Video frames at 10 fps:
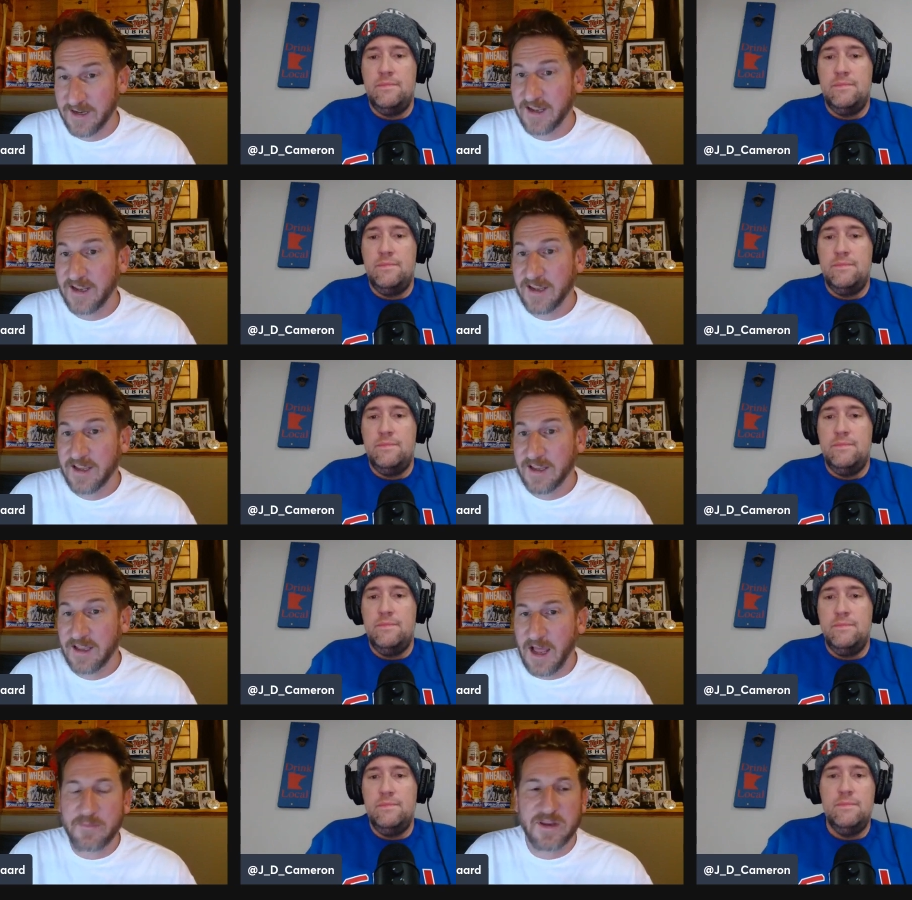Speaker 1: Mm-hmm.
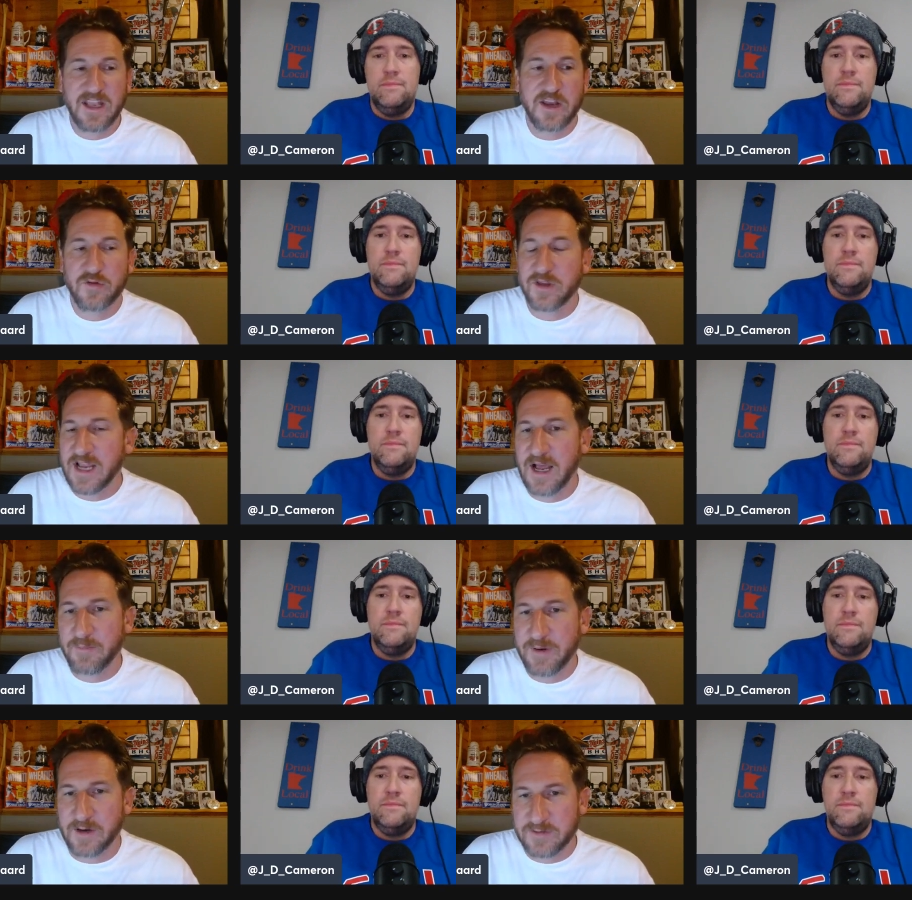I mean, they knew the comp
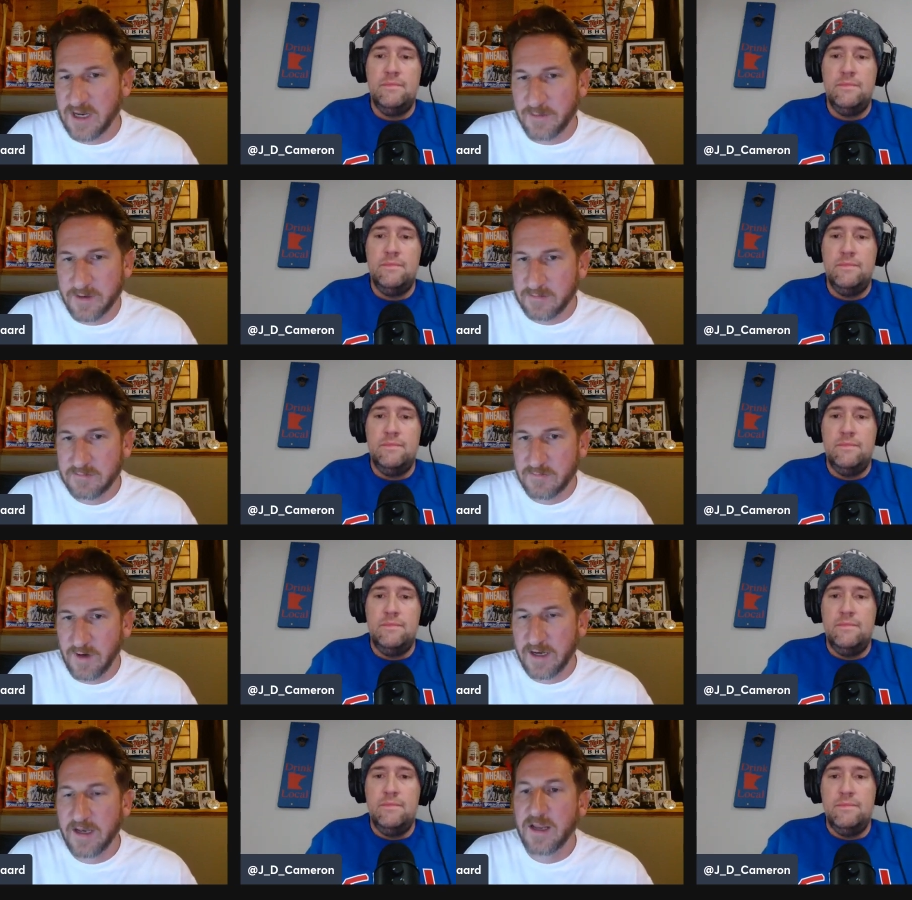pick was coming, right?